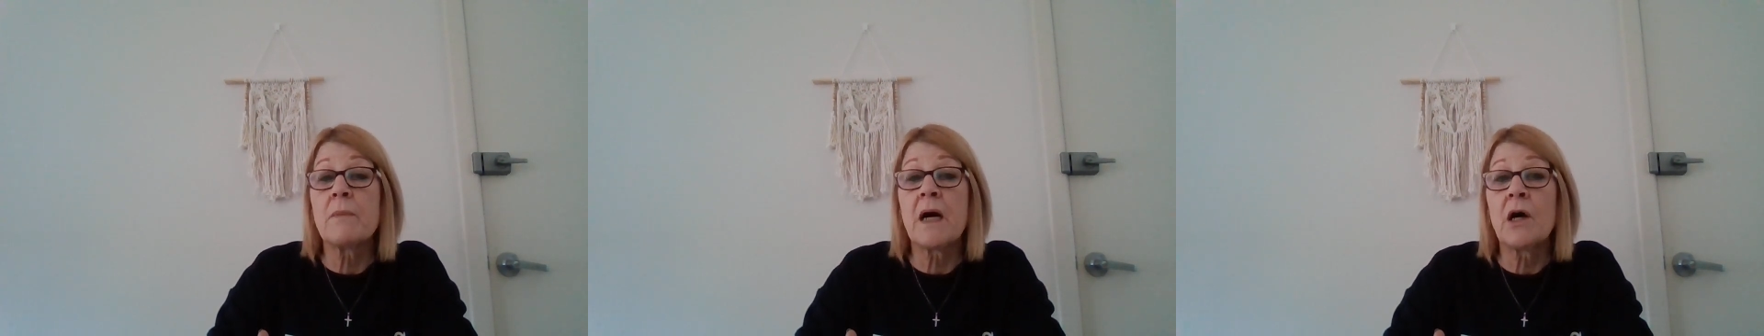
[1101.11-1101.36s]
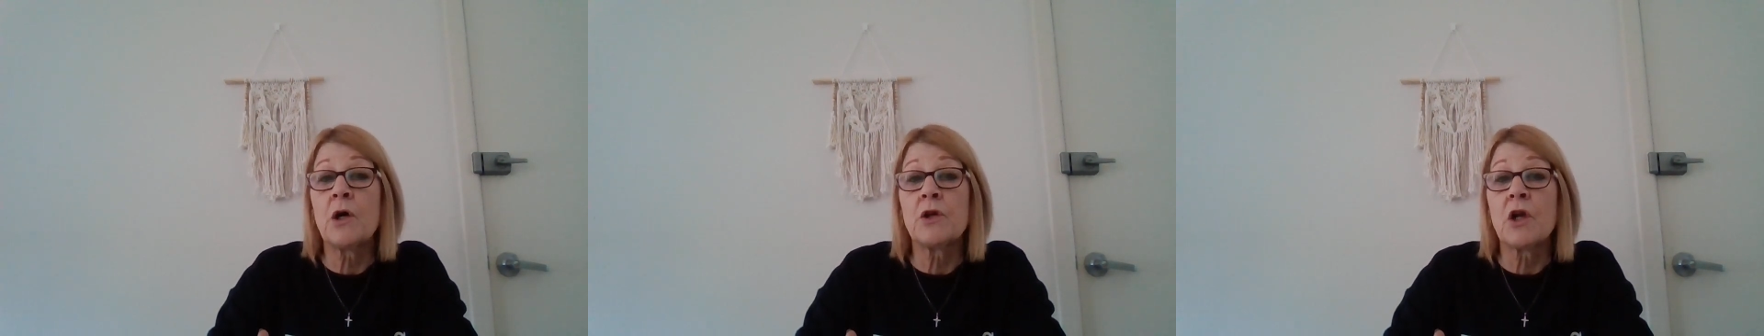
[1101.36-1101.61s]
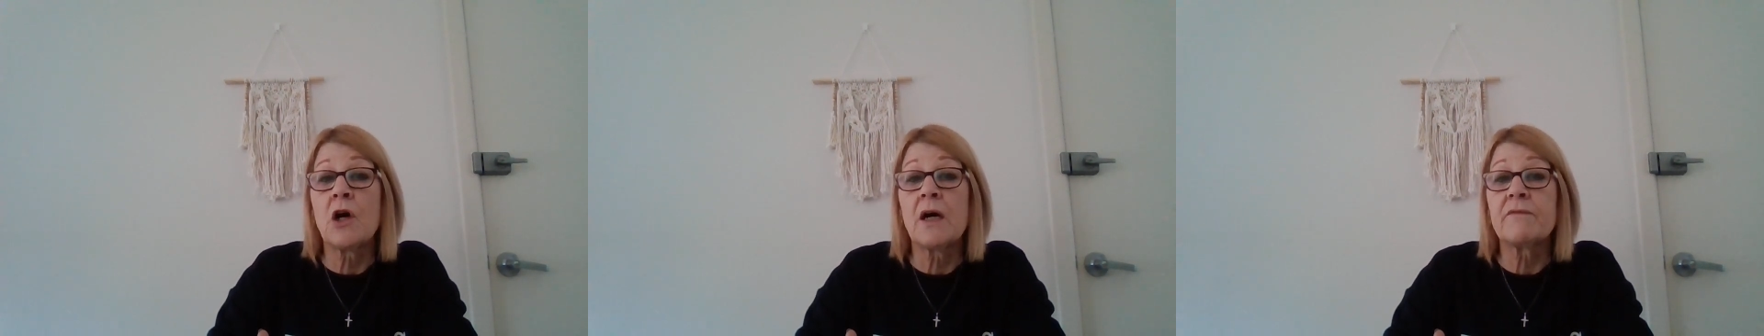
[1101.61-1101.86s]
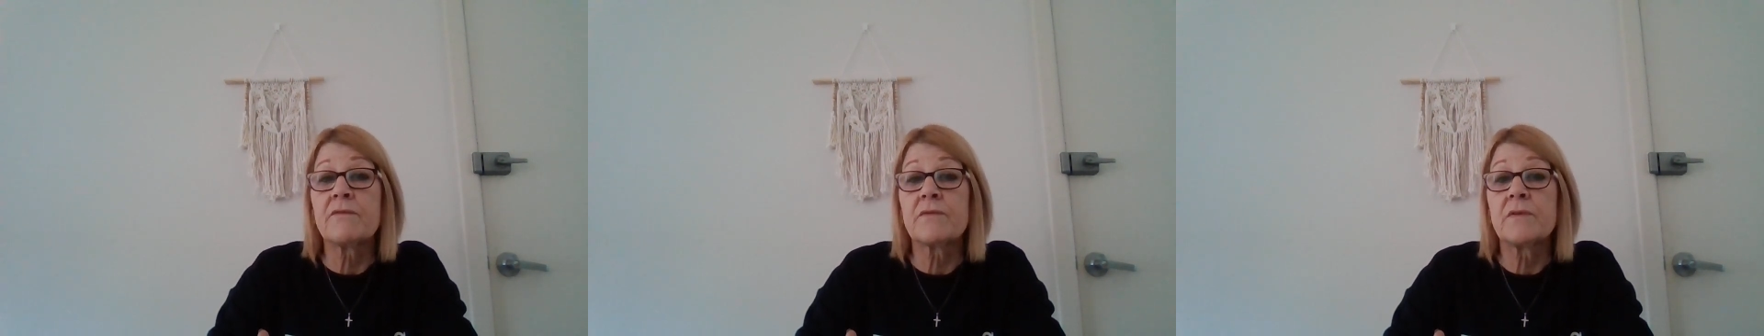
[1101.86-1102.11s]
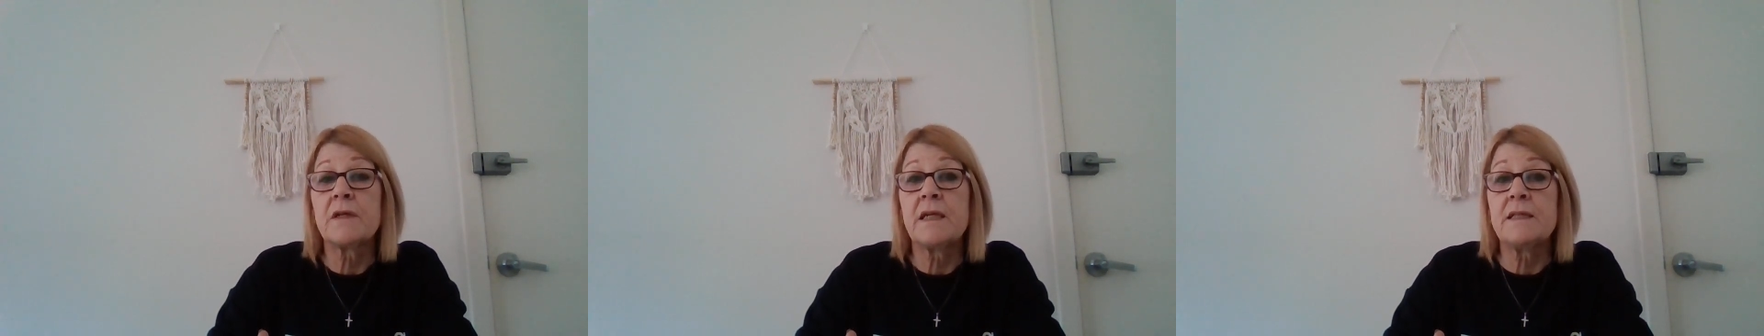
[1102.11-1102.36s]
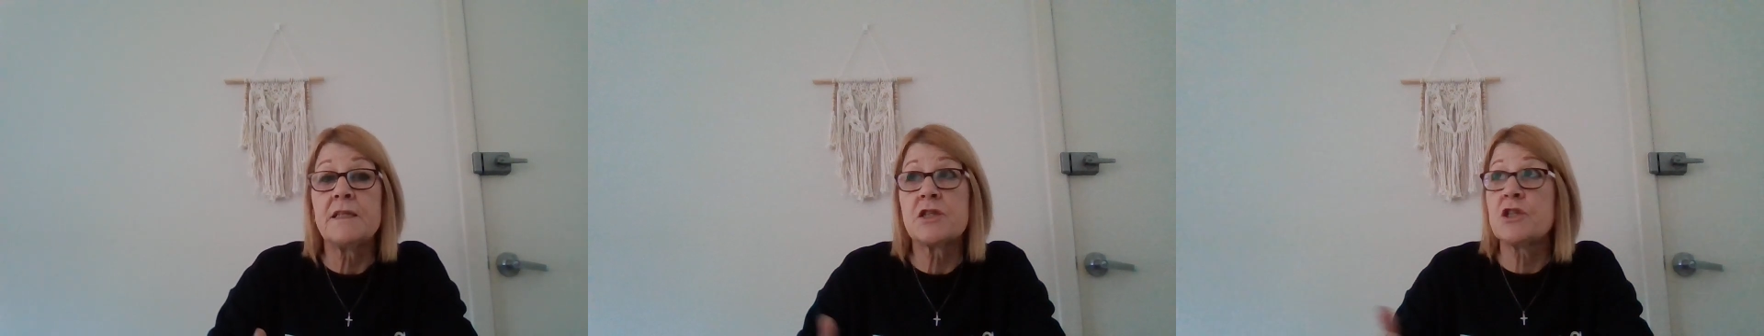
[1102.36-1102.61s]
my own life
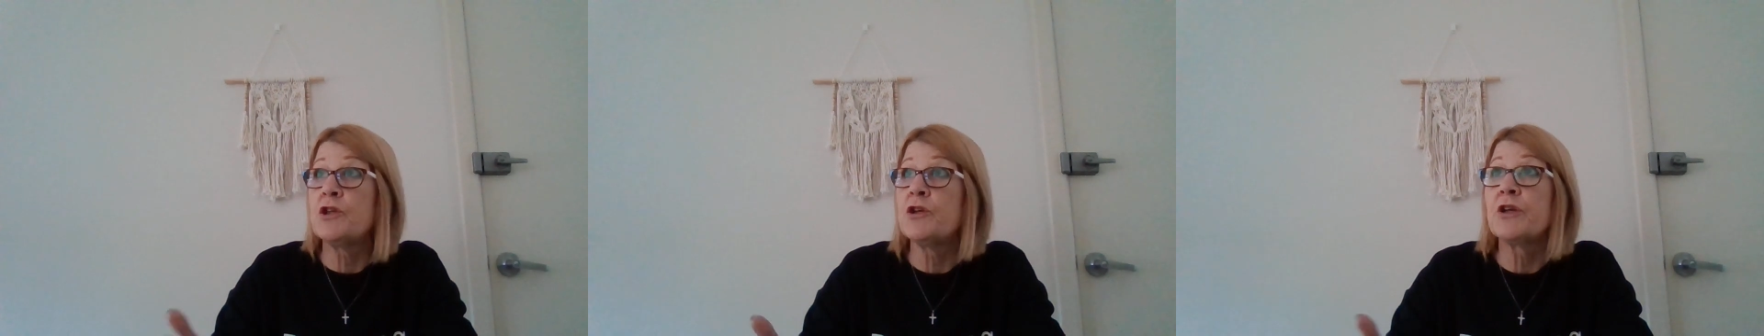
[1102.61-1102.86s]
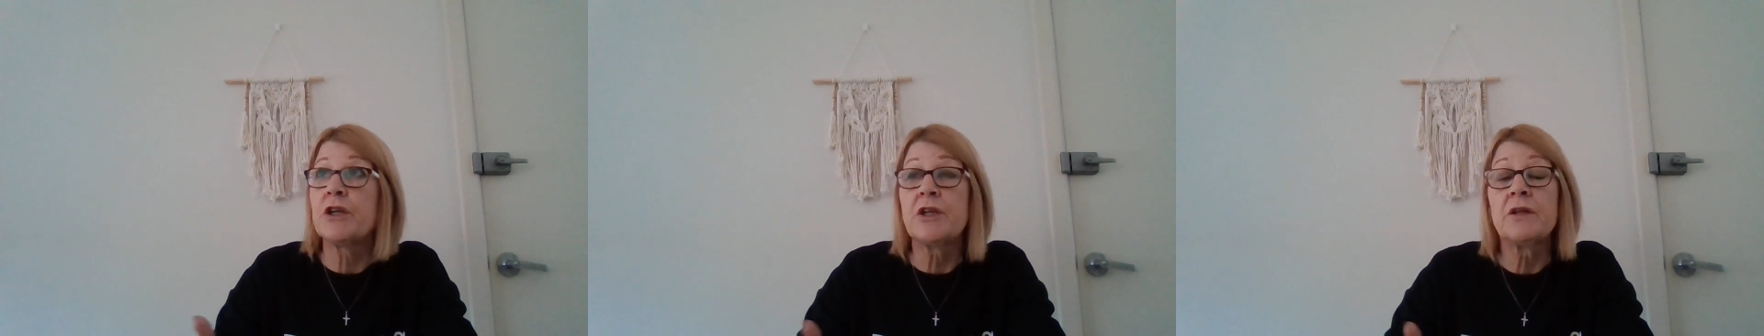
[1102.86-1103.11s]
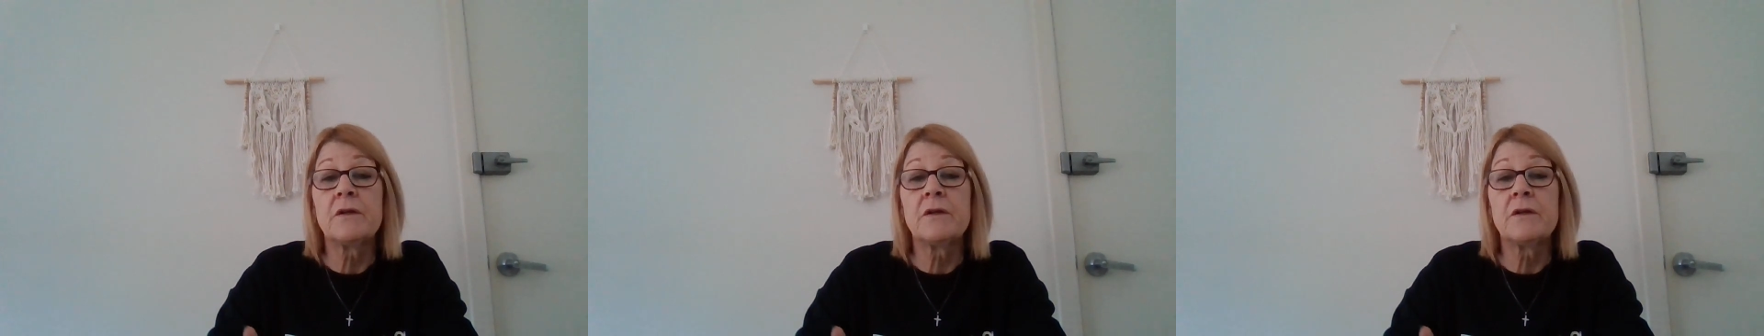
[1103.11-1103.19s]
in this unit,